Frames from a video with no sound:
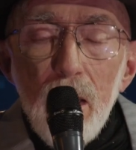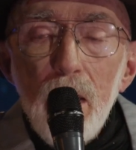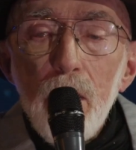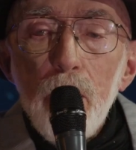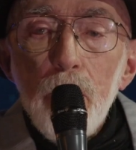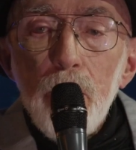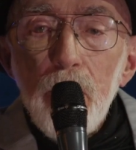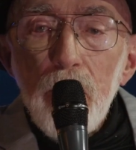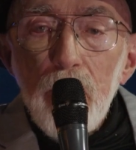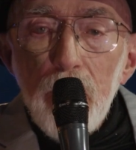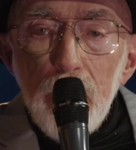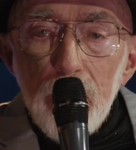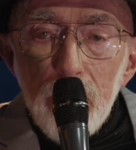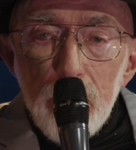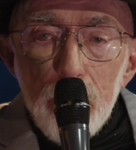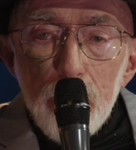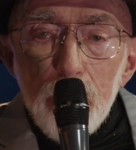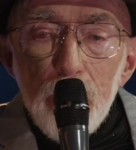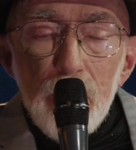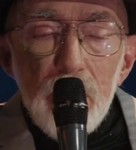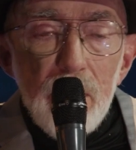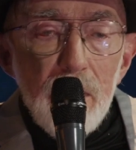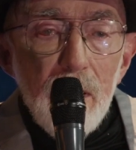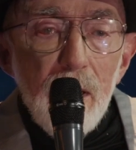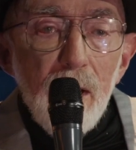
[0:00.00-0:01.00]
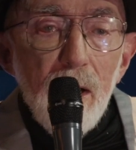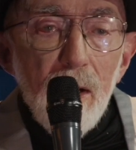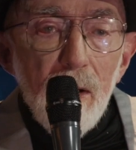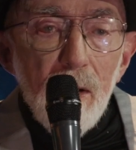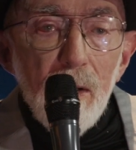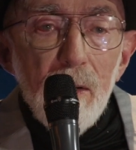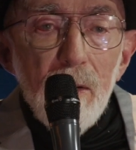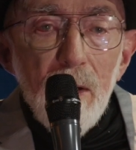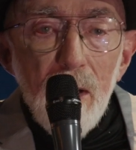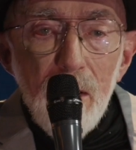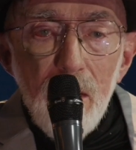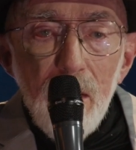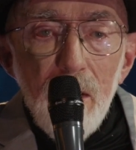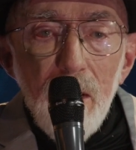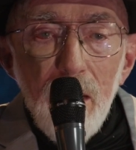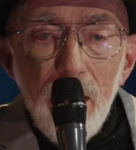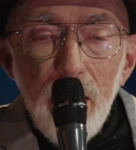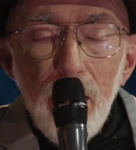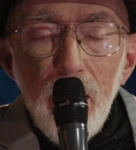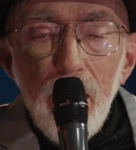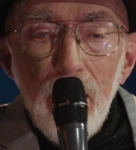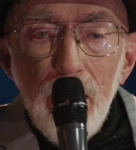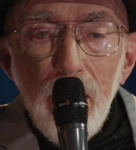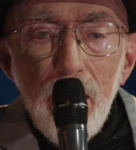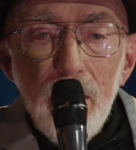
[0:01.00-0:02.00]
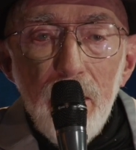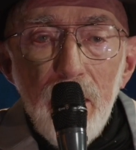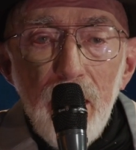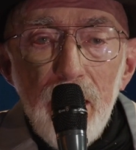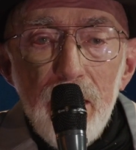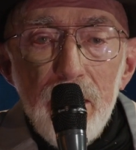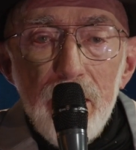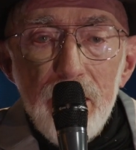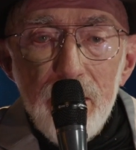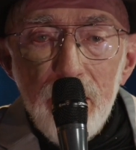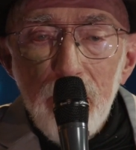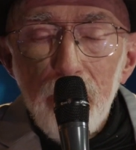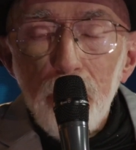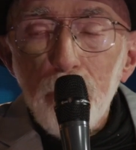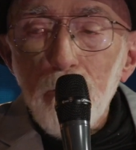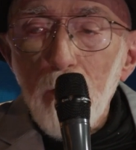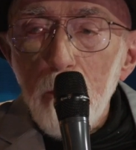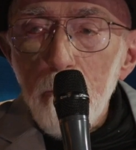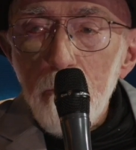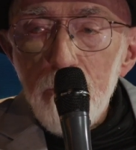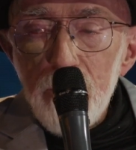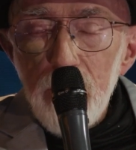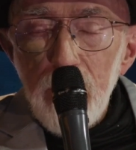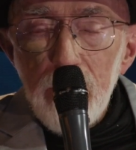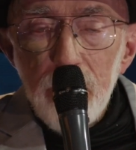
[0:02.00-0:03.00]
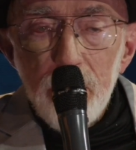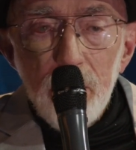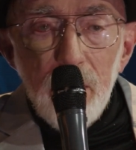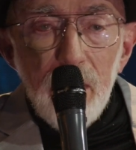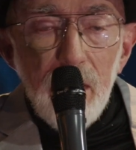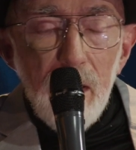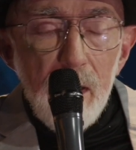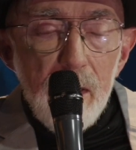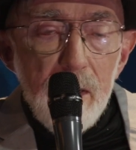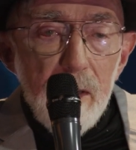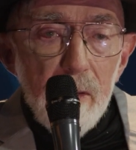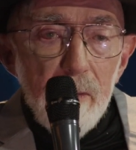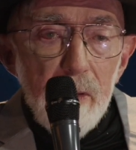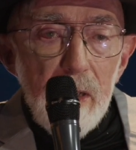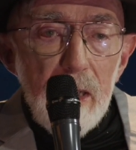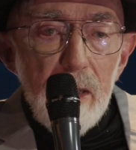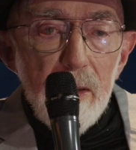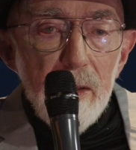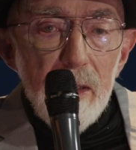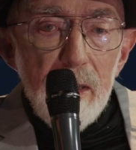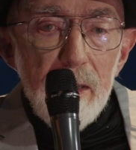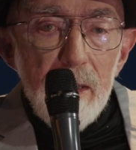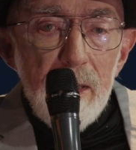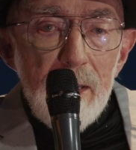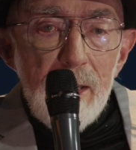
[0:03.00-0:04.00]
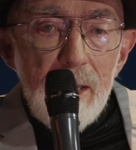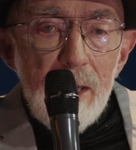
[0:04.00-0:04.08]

theorem, or that from general relativity, that